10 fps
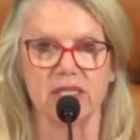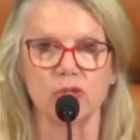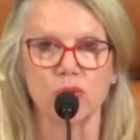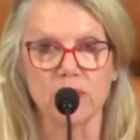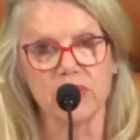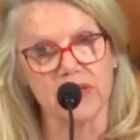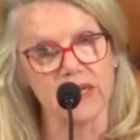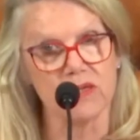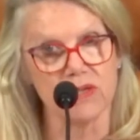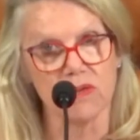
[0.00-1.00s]
is
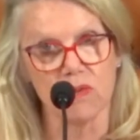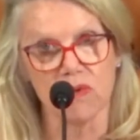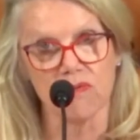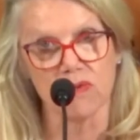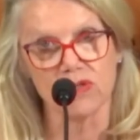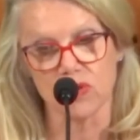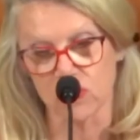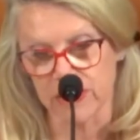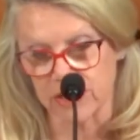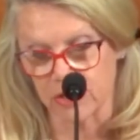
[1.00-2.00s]
contributing to the workforce
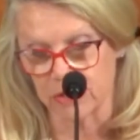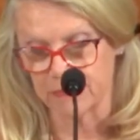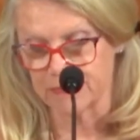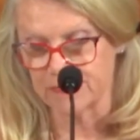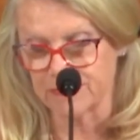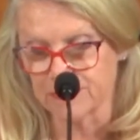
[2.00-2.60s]
shortage?